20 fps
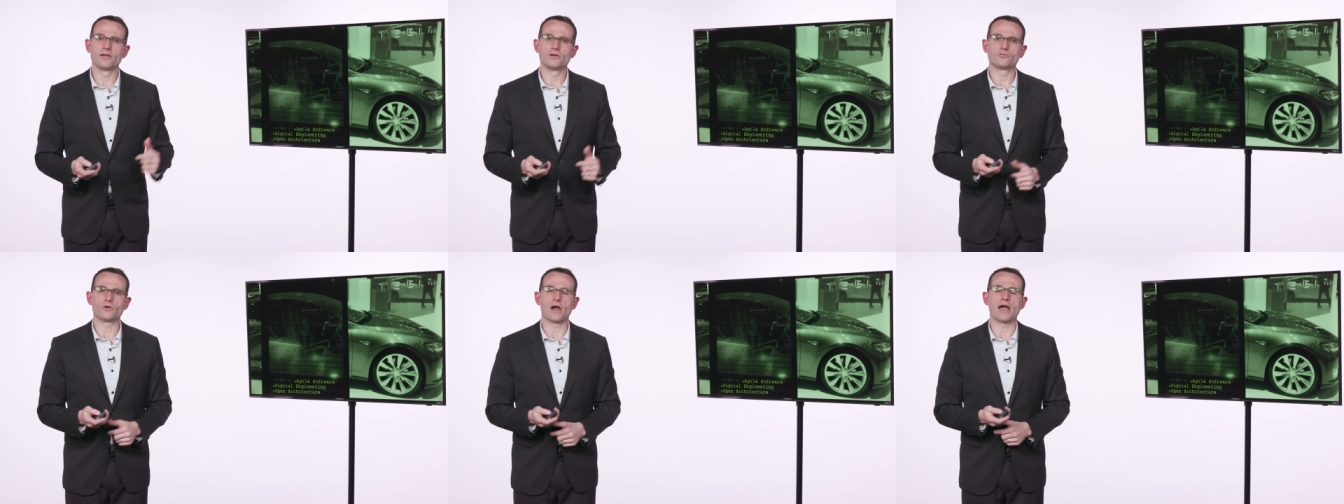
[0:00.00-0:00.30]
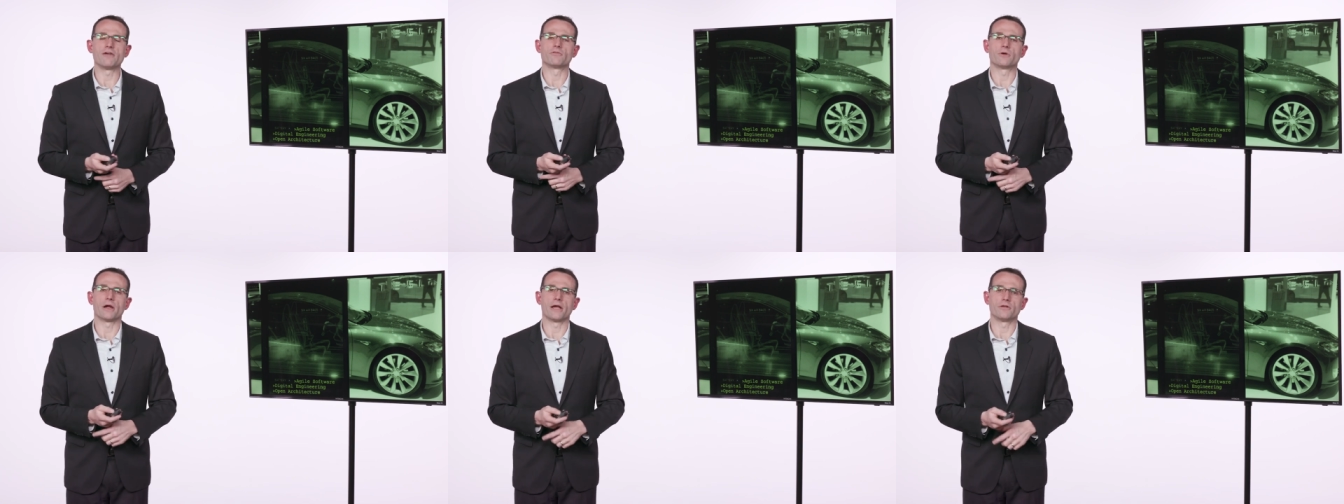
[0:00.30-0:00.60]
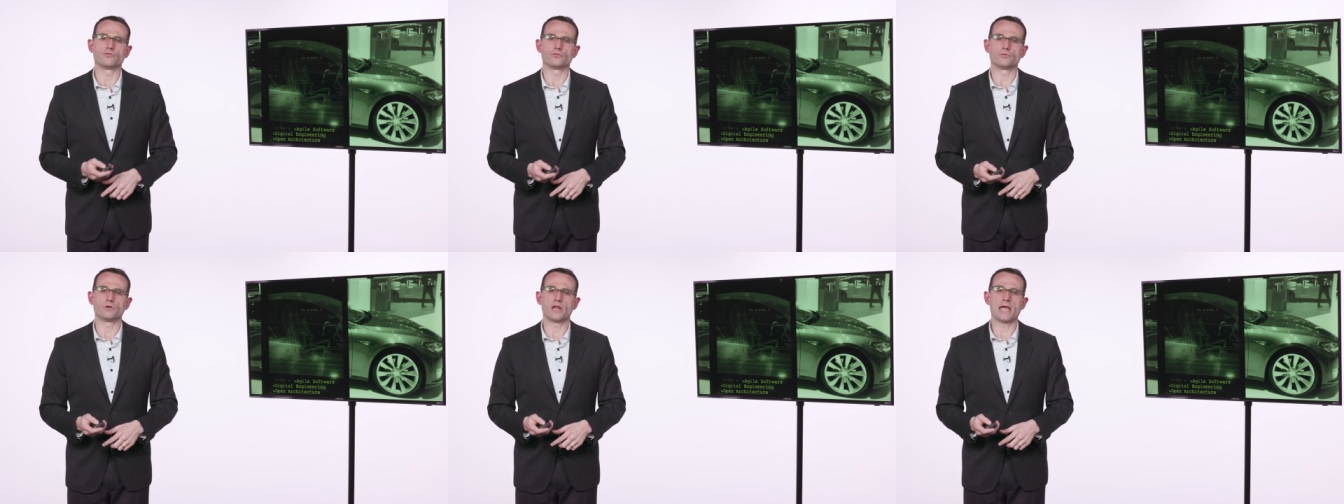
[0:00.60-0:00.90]
drive
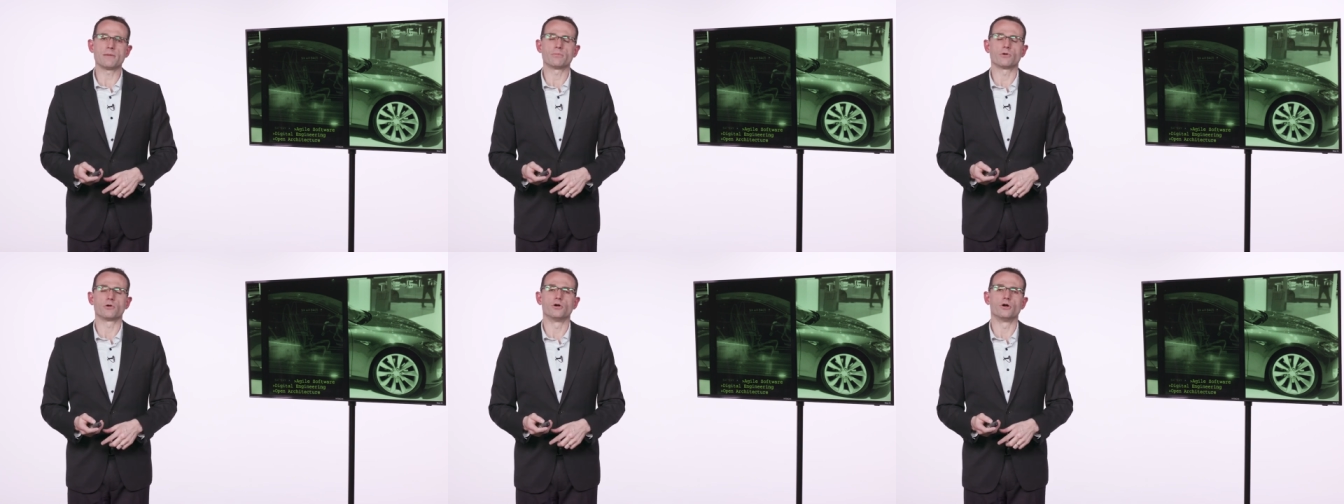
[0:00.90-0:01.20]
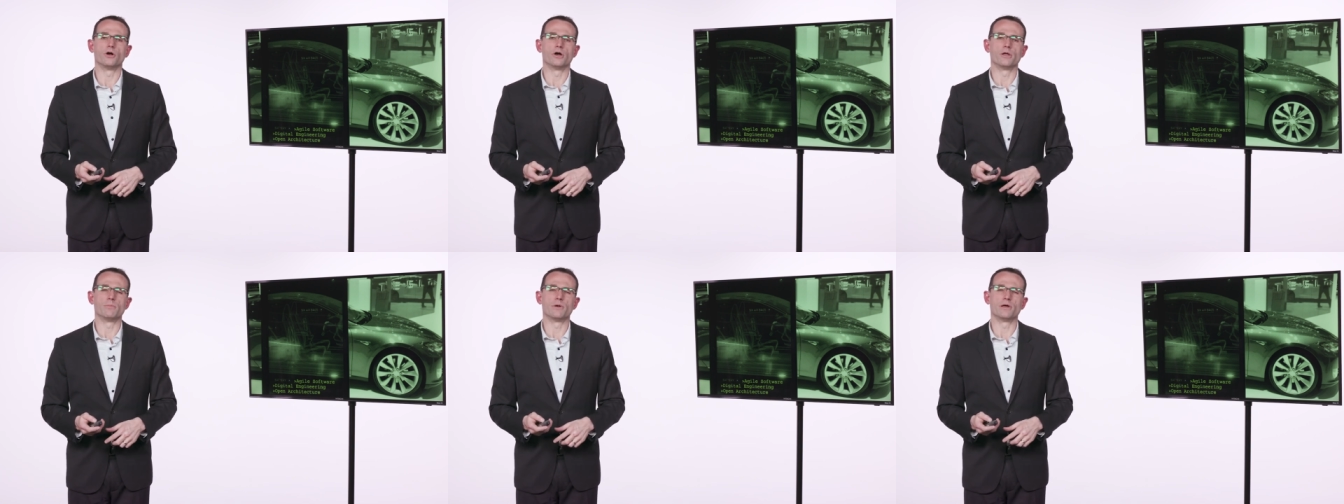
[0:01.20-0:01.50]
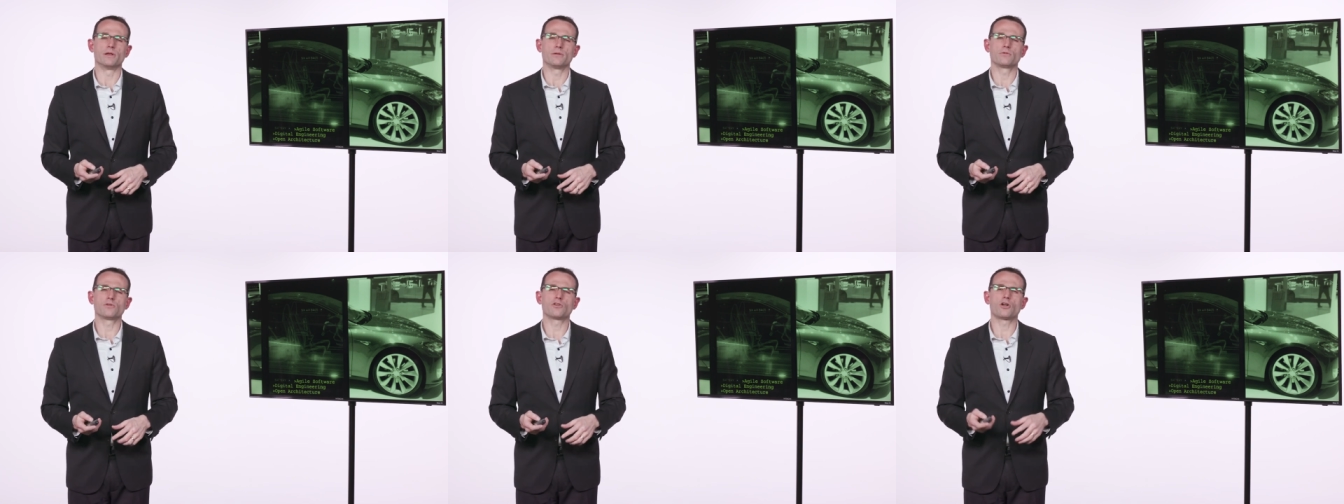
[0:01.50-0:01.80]
around your neighborhood,
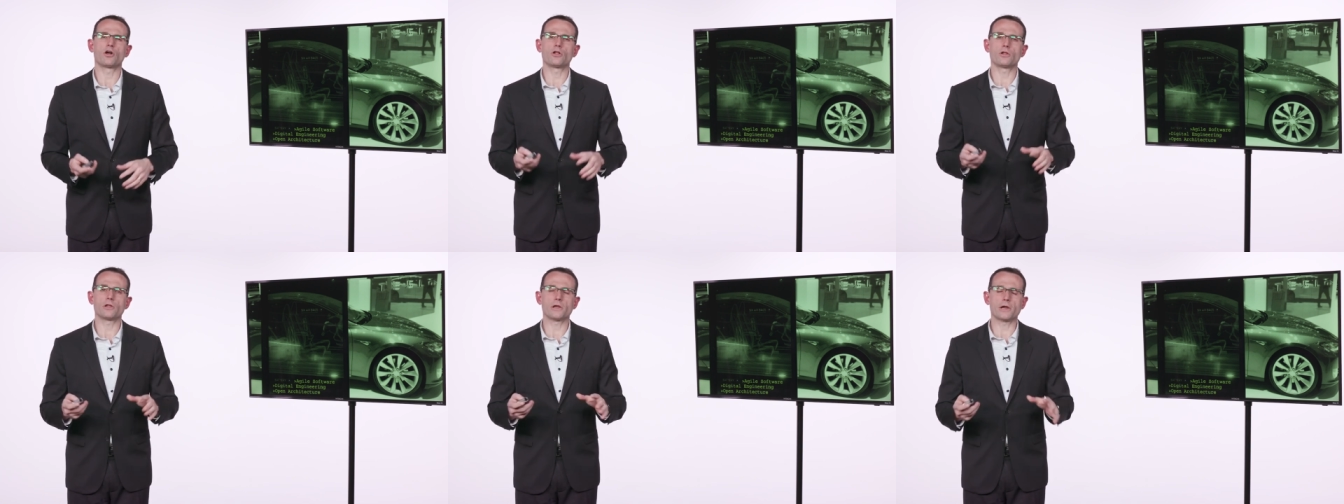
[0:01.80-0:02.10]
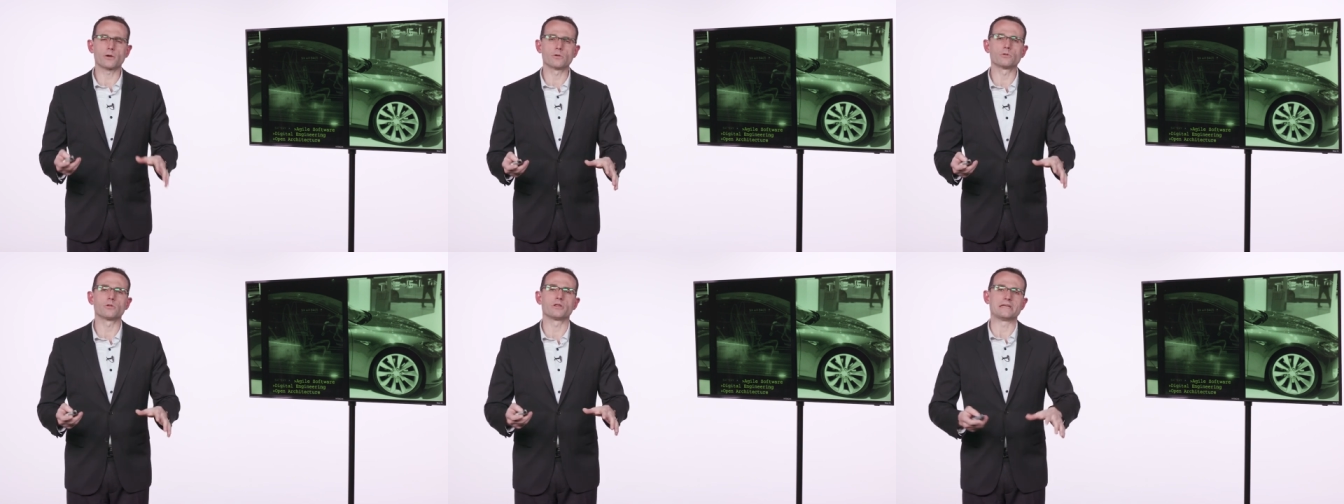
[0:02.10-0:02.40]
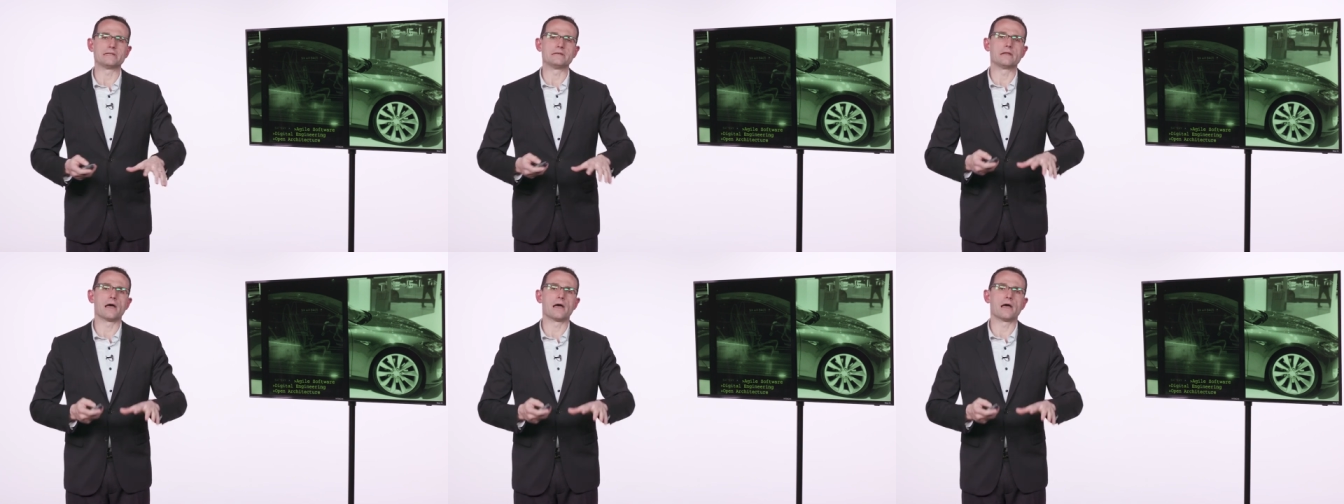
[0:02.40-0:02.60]
but clearly